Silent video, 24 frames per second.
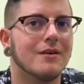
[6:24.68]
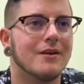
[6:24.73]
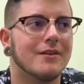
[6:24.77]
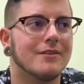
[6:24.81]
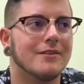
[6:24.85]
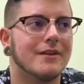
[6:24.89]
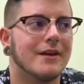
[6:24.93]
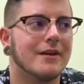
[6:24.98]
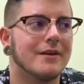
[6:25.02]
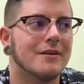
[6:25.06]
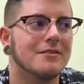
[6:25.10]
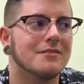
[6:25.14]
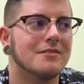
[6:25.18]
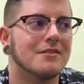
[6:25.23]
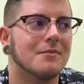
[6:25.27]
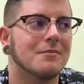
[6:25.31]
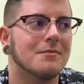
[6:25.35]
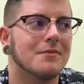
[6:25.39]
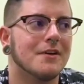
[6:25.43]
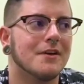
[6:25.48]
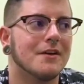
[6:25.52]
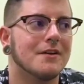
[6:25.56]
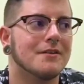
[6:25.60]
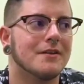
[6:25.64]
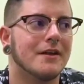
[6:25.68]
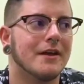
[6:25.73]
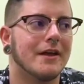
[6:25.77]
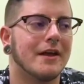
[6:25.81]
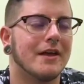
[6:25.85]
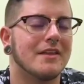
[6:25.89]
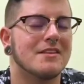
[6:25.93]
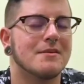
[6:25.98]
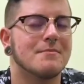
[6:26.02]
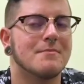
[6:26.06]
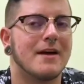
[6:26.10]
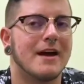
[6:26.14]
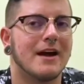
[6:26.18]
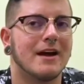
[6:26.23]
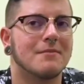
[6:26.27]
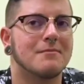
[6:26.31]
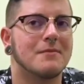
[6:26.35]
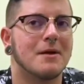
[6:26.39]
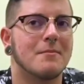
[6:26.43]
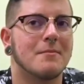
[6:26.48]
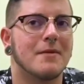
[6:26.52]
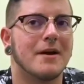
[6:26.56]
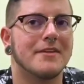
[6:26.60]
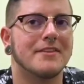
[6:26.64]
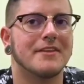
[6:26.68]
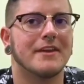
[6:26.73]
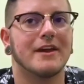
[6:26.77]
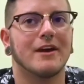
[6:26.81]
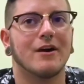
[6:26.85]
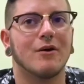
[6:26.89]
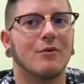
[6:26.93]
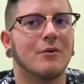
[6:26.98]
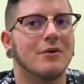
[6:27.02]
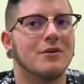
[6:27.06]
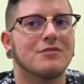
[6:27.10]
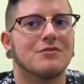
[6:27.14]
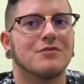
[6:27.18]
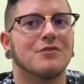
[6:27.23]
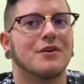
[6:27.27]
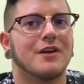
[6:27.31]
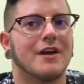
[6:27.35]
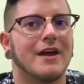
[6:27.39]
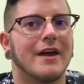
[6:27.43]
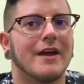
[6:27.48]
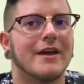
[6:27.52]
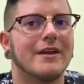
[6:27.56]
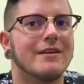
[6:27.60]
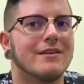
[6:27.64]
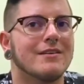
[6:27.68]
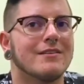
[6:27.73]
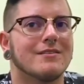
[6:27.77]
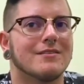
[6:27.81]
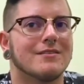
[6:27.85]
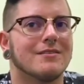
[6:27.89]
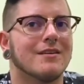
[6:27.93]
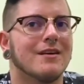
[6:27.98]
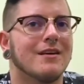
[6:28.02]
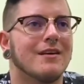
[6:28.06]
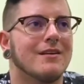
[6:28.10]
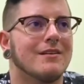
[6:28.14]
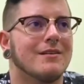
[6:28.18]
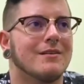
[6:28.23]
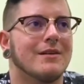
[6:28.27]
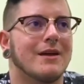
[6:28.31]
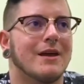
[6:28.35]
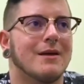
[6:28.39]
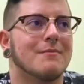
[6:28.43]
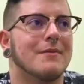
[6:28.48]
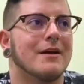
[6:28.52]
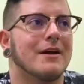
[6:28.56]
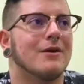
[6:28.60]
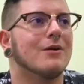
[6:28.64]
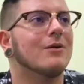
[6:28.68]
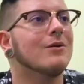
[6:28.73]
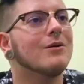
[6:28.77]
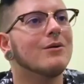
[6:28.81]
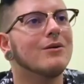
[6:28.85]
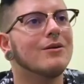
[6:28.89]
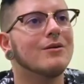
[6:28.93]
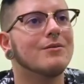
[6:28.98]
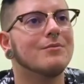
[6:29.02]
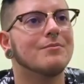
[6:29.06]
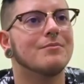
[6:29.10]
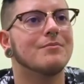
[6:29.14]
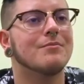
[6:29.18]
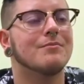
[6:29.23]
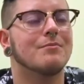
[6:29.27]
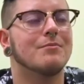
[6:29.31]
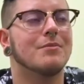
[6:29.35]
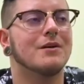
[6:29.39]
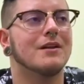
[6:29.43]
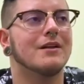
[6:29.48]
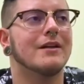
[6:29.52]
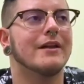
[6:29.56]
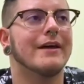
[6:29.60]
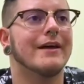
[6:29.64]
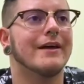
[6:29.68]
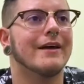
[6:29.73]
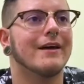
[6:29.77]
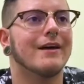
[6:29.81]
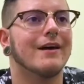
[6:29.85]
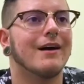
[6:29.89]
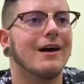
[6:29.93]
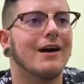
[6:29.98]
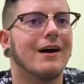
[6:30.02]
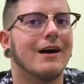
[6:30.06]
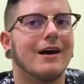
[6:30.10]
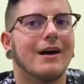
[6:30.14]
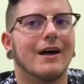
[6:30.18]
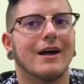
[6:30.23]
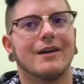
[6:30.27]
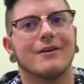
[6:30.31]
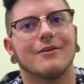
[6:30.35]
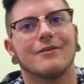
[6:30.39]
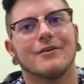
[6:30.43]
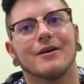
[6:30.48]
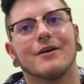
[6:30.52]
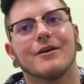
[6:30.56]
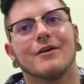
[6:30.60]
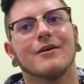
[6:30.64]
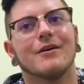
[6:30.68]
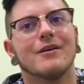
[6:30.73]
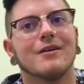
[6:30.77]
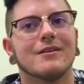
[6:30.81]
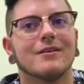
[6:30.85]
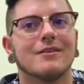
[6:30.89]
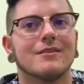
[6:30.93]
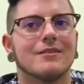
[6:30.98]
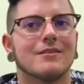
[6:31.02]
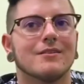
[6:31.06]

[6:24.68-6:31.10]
That is something like in the back of my mind that I always forget is like my goal but like, I don't know